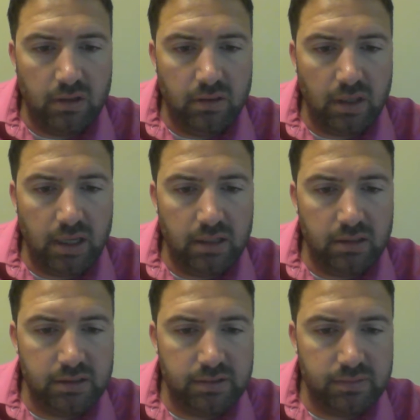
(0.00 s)
the
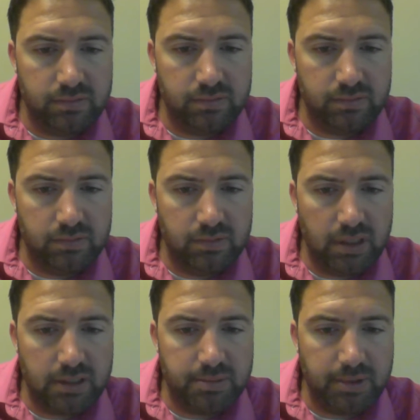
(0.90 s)
analyst
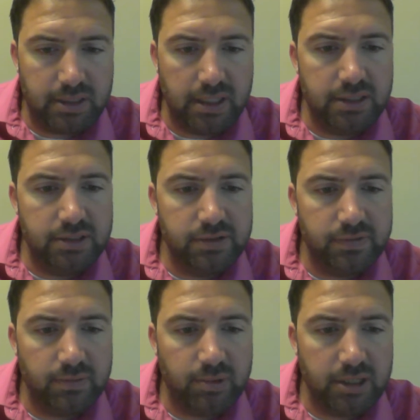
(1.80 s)
expectations
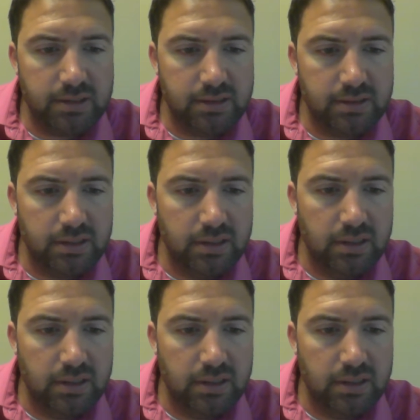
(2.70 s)
for prices,